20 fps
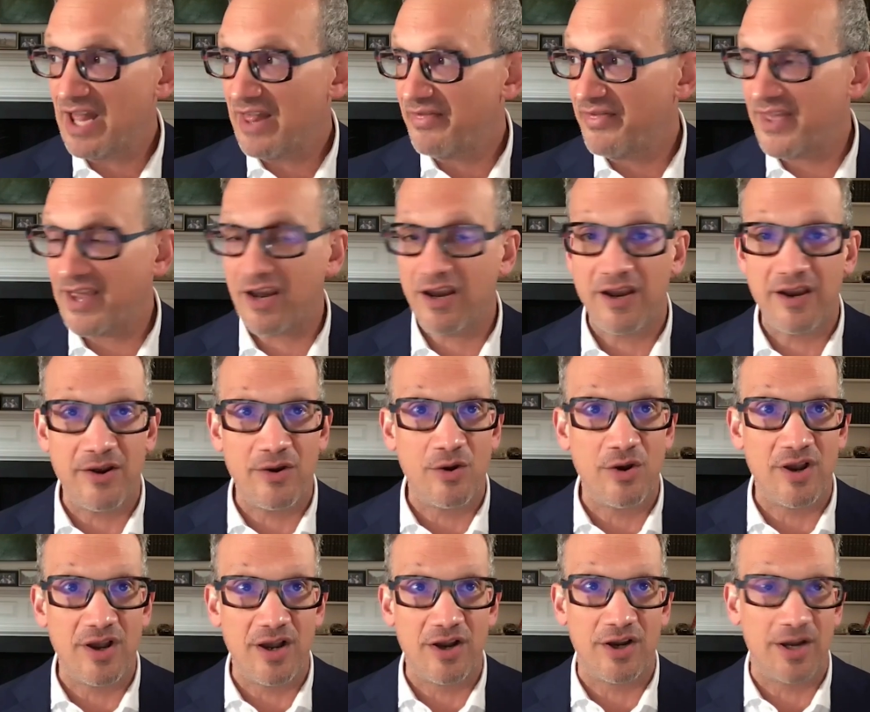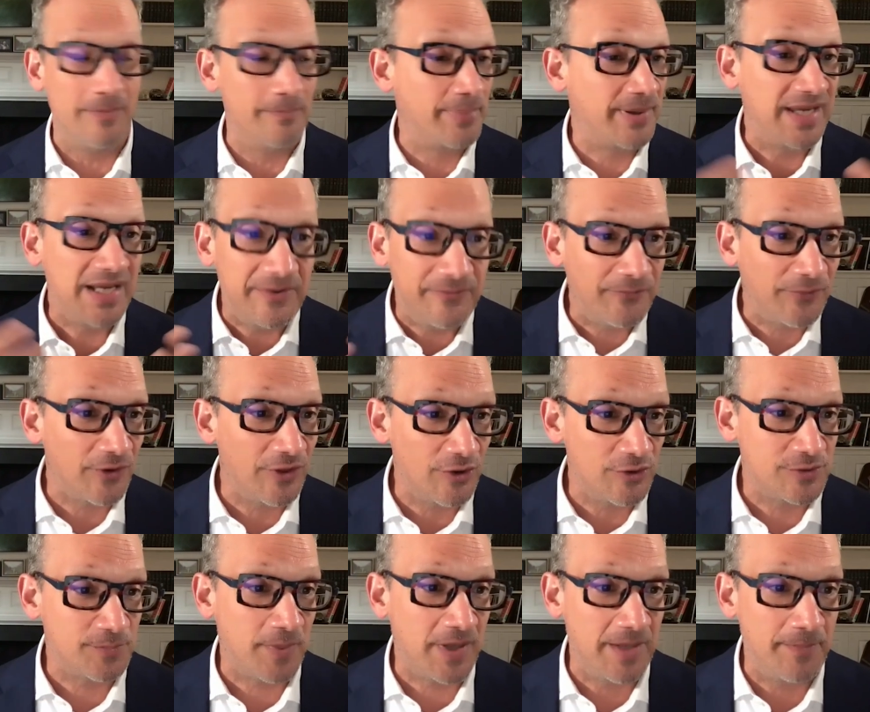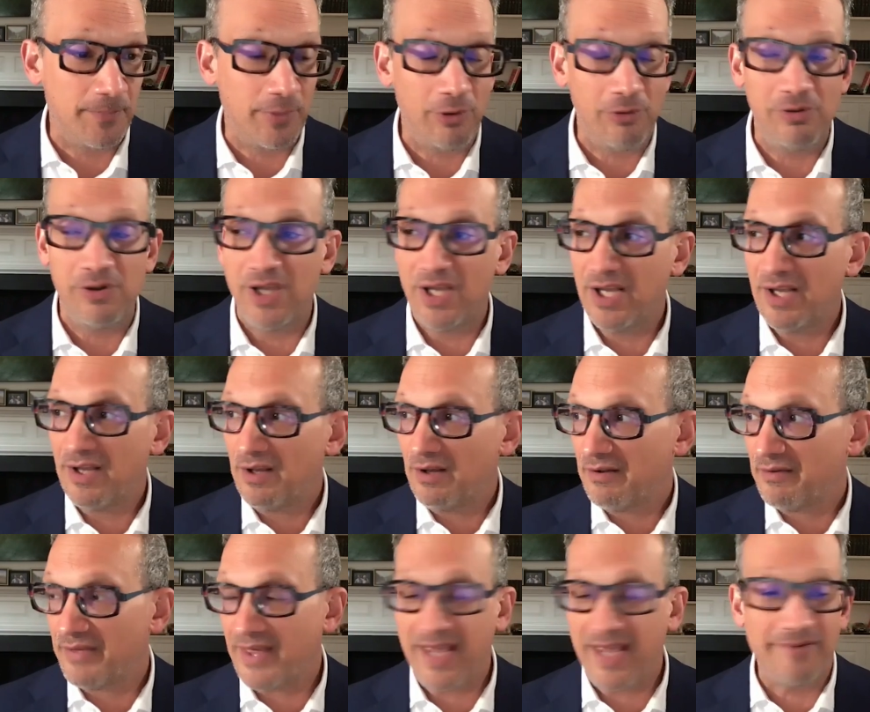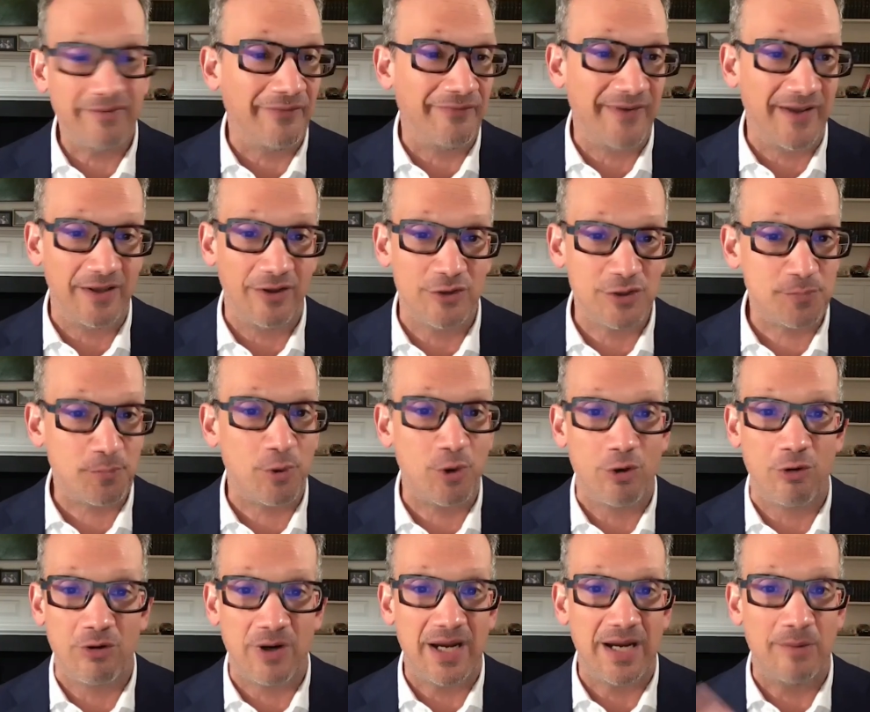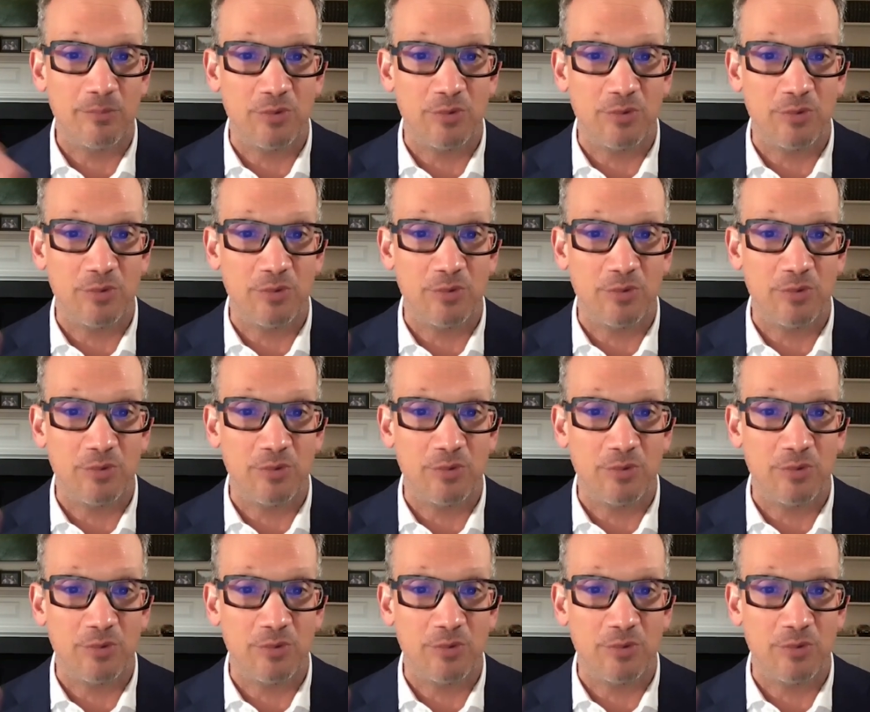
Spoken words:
They compete for those people. They have a fellows program,